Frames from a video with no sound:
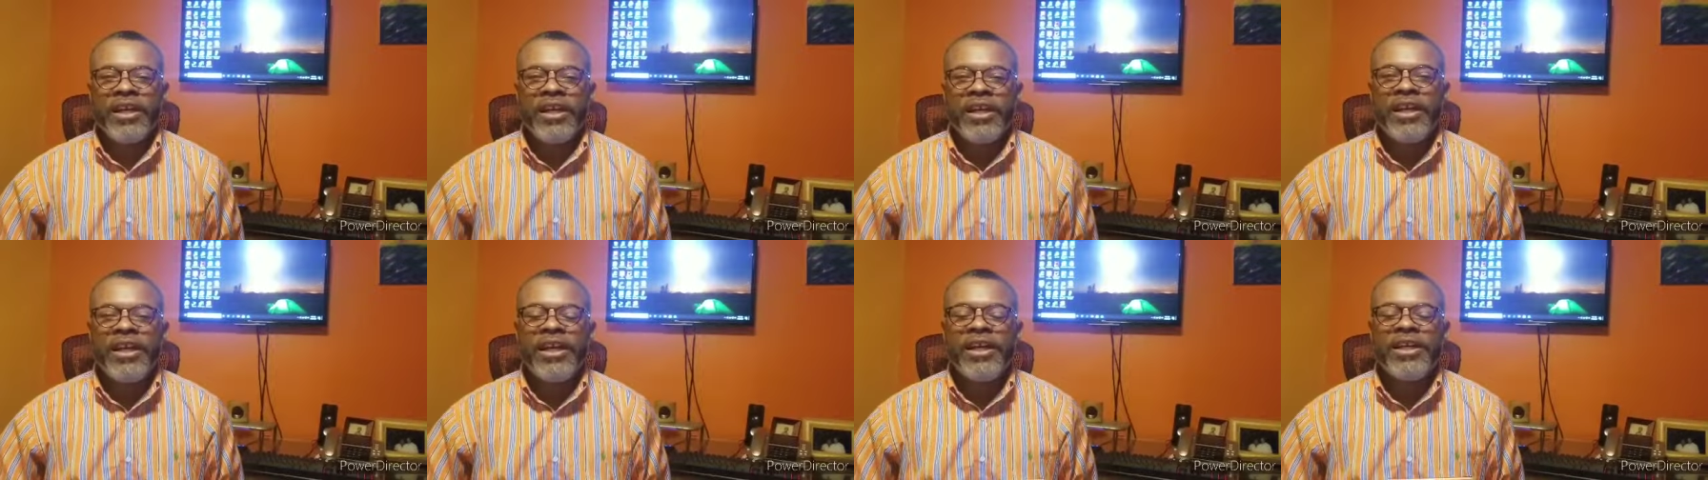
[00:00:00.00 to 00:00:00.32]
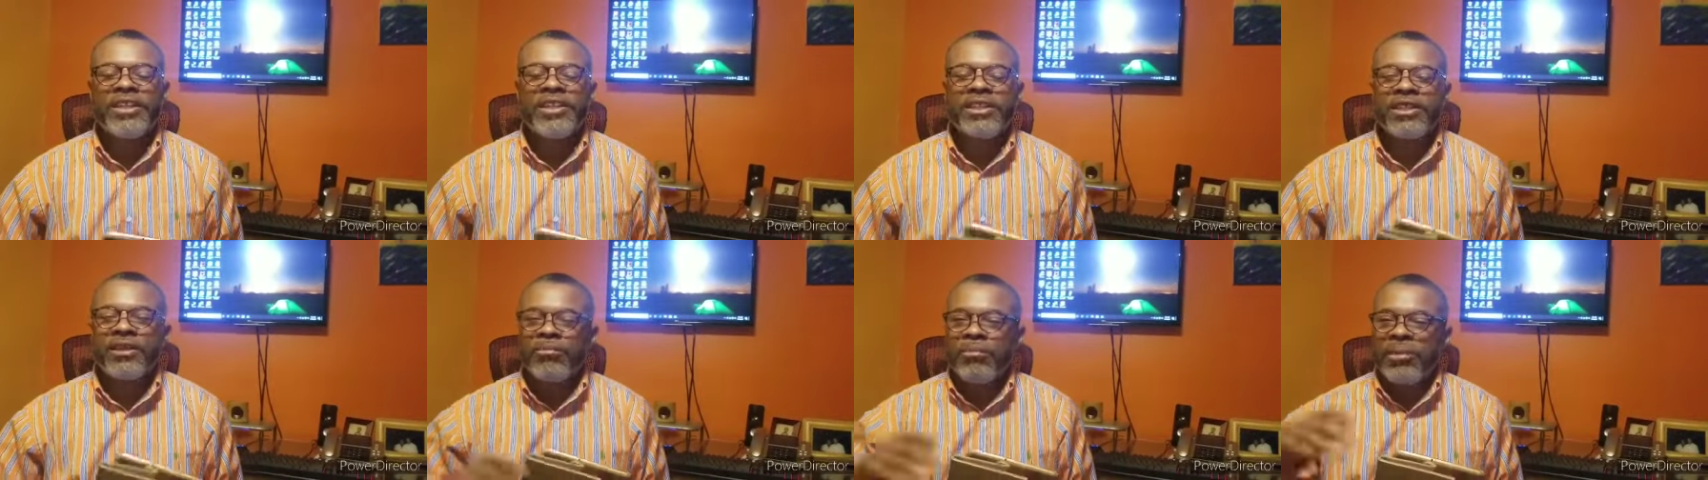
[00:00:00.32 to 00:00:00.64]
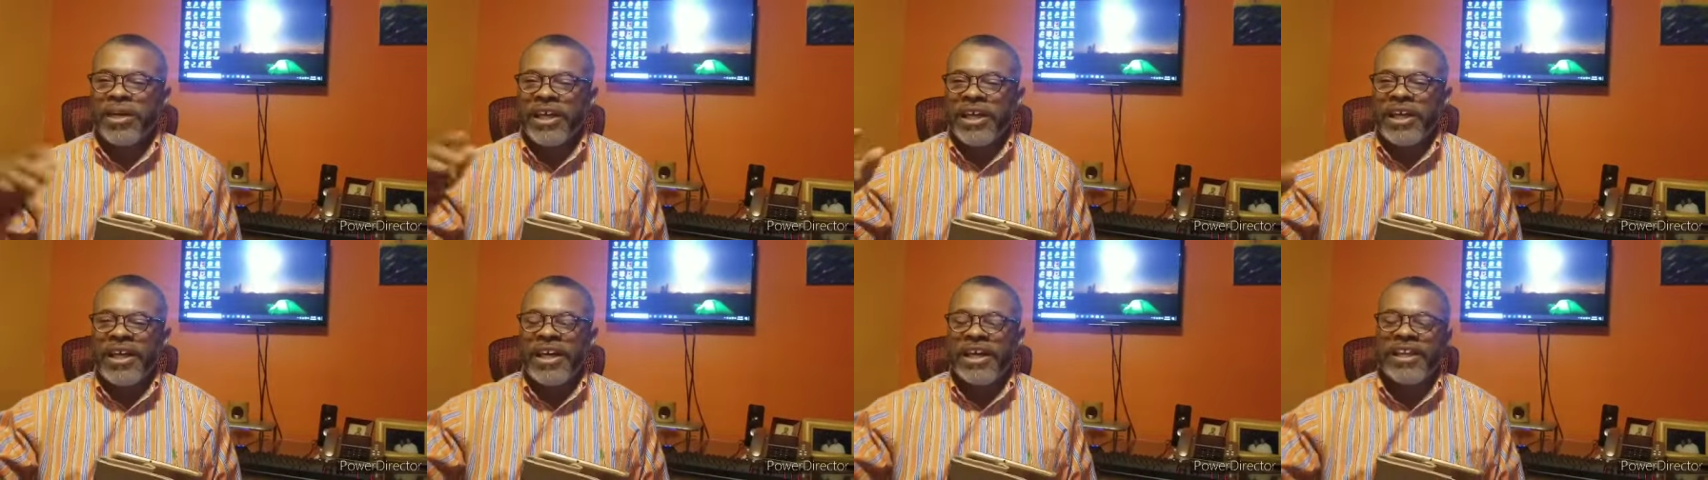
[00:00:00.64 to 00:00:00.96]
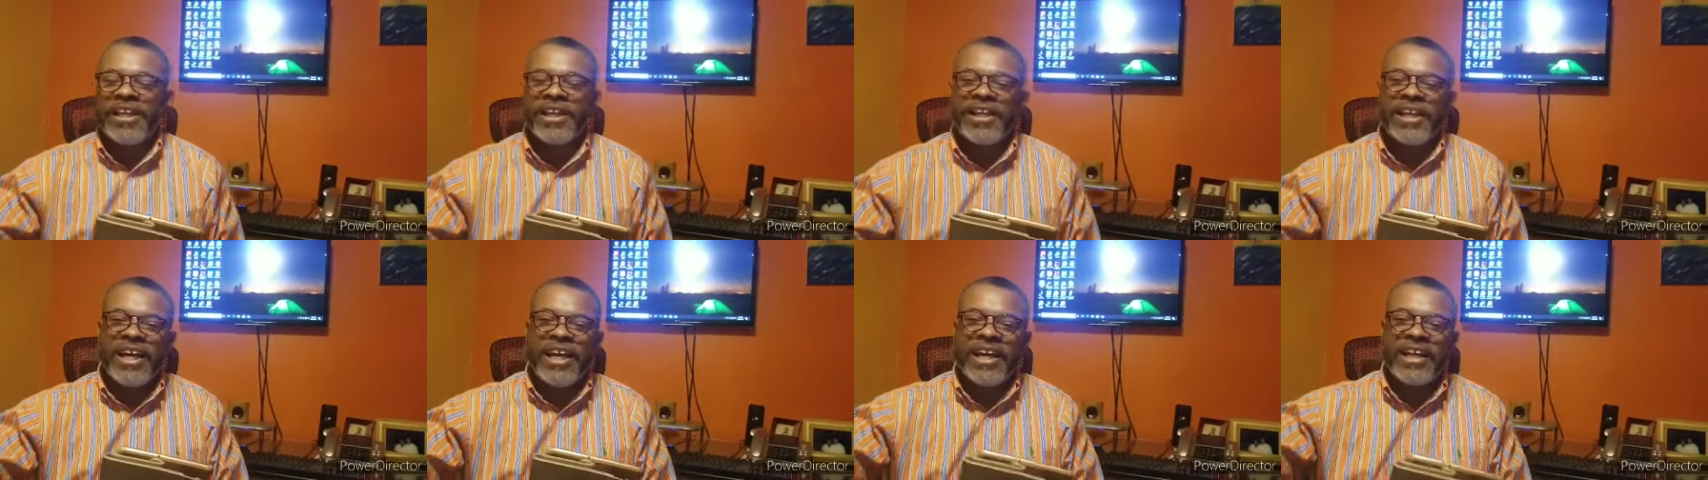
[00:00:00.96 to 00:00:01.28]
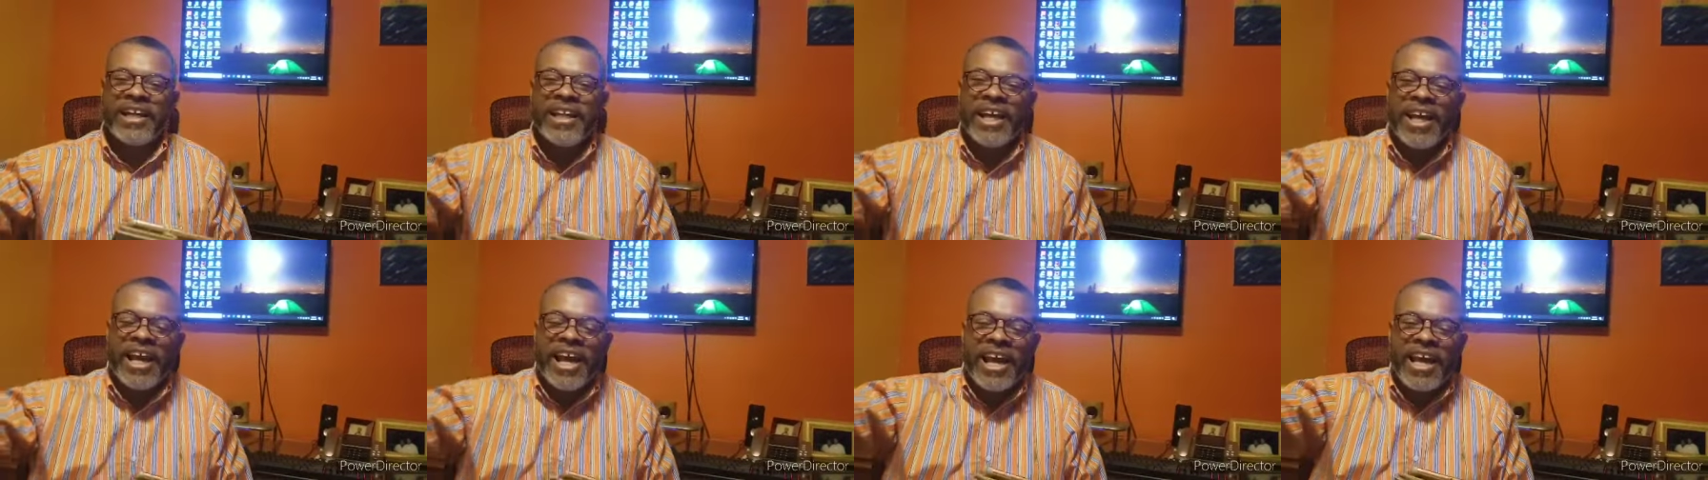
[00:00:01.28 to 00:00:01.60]
He is the beginning
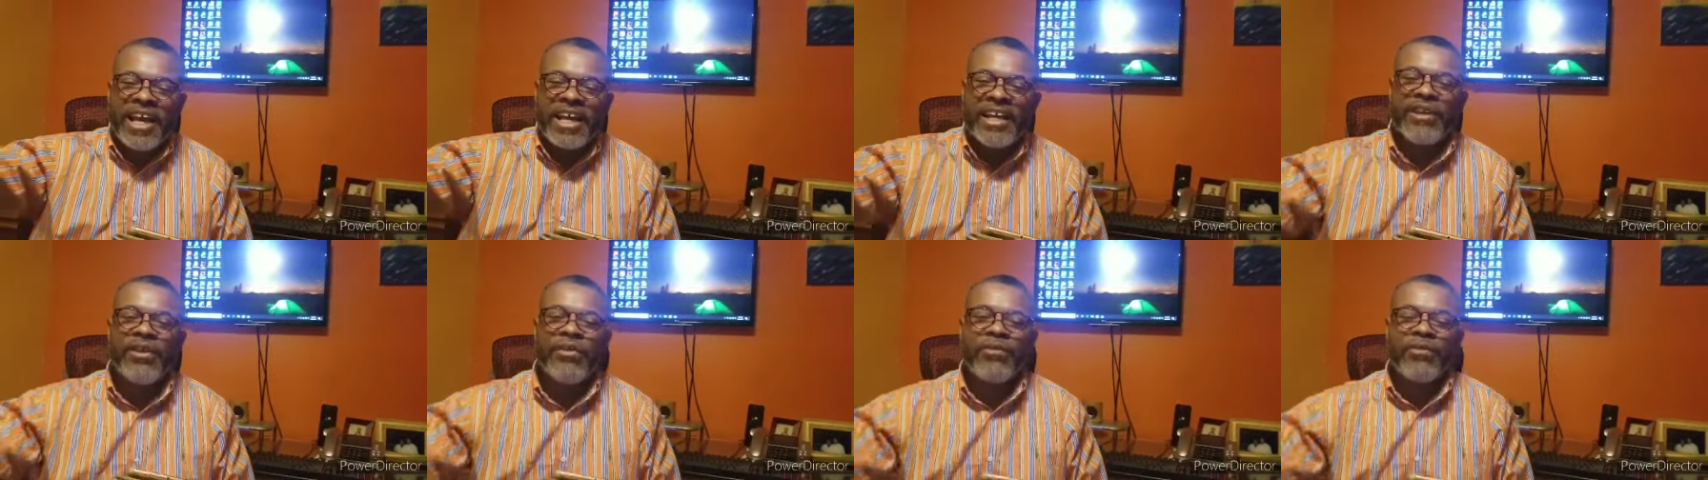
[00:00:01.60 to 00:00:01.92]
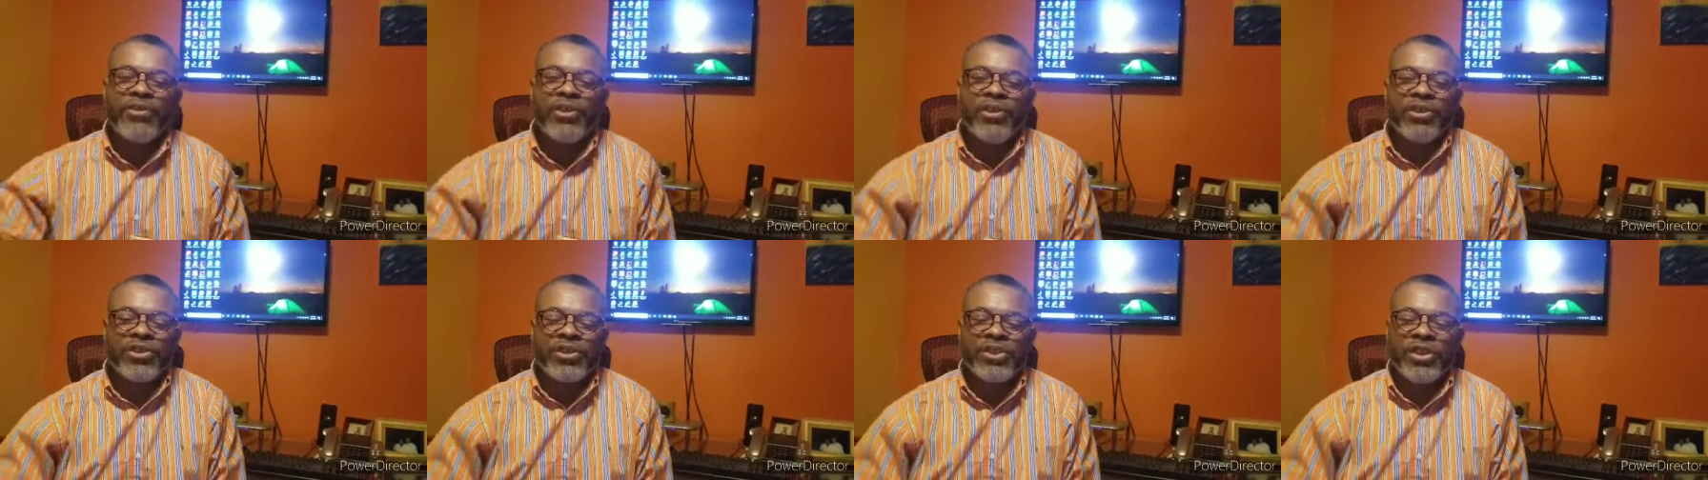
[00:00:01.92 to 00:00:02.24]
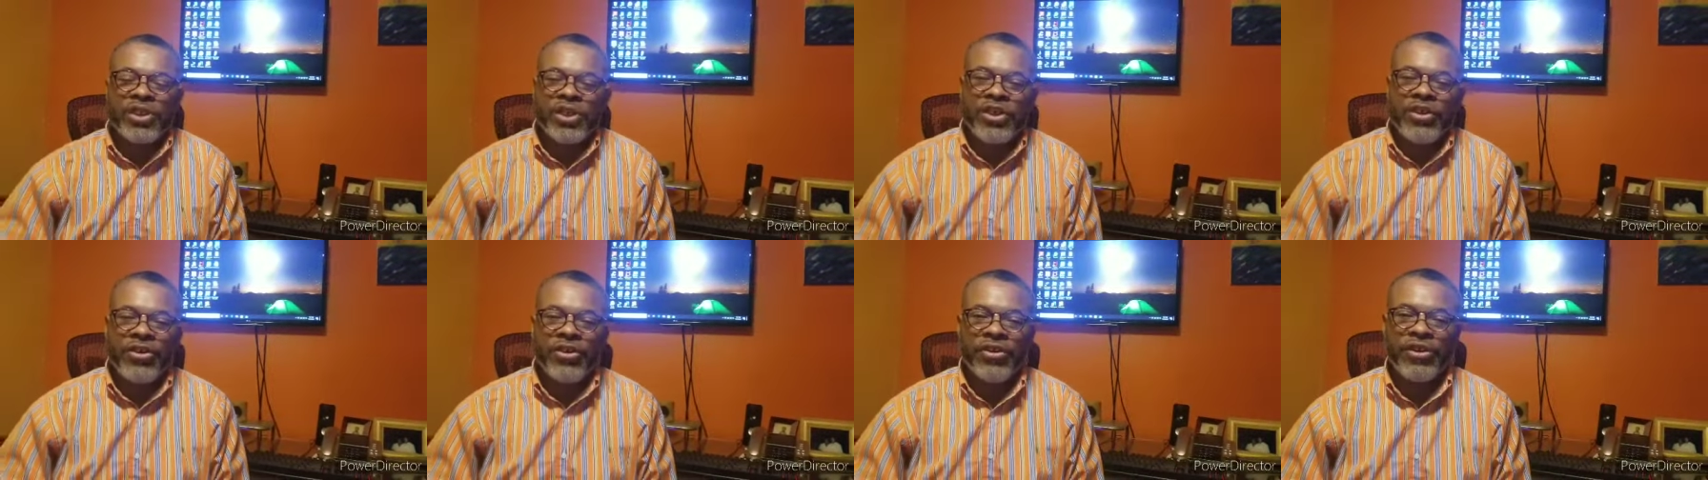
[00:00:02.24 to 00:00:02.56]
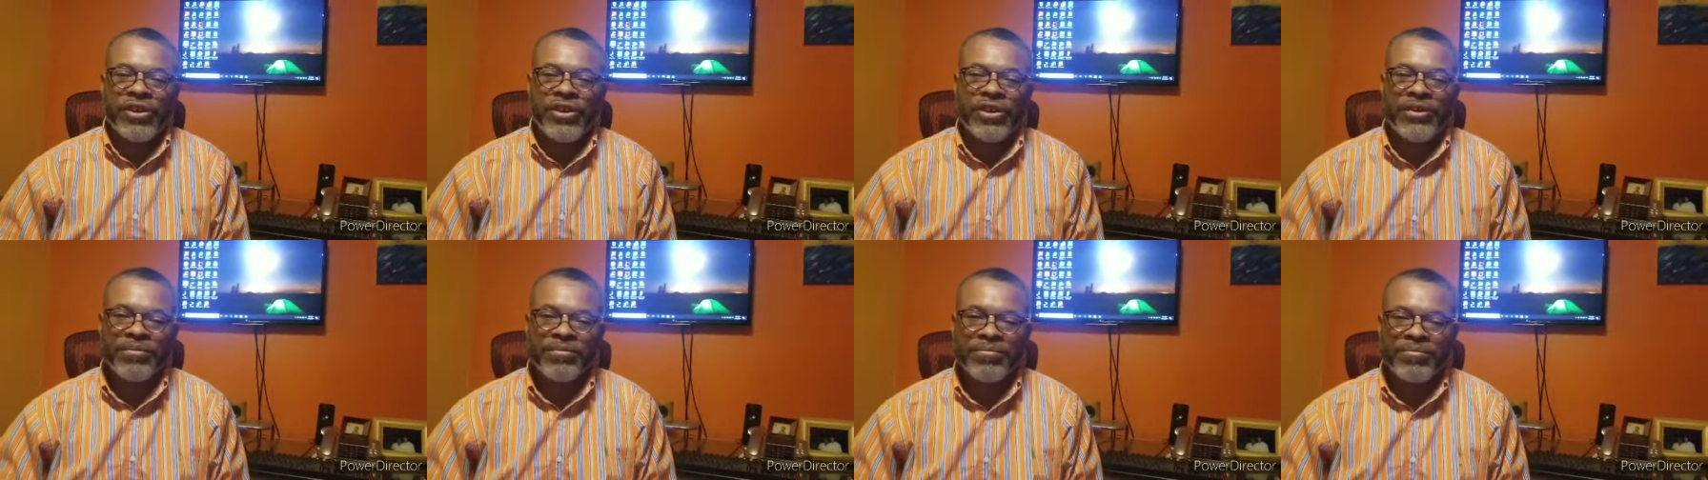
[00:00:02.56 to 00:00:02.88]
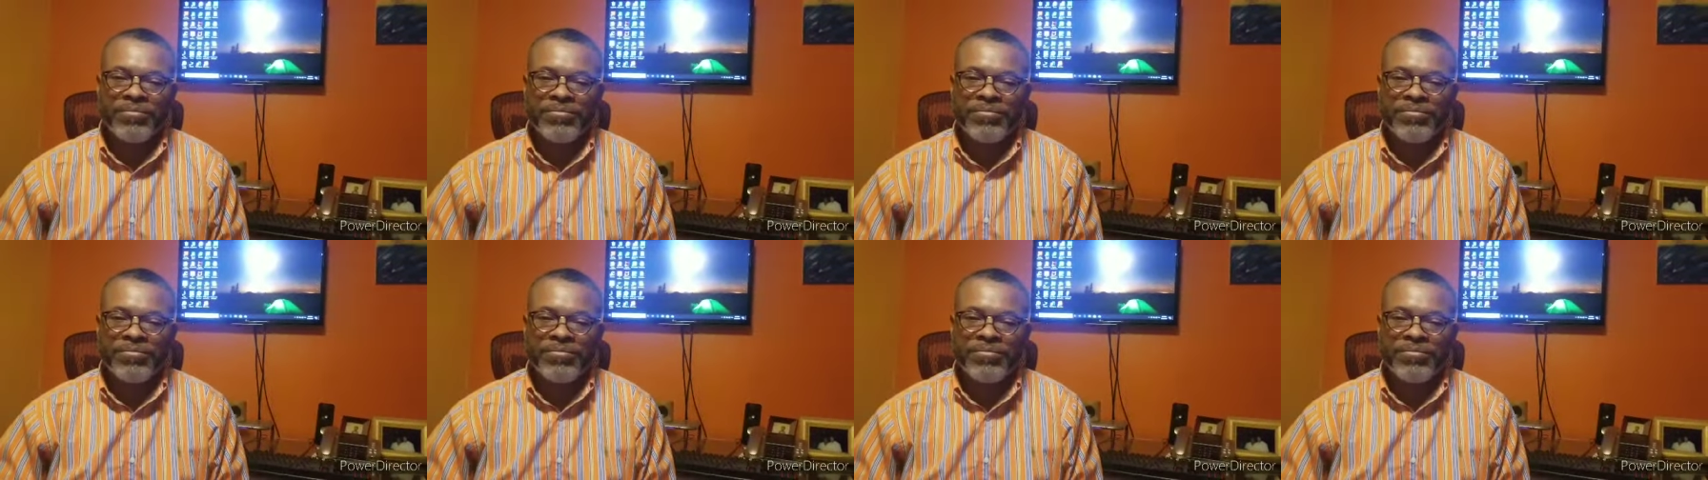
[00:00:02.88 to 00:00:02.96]
and the end of your security.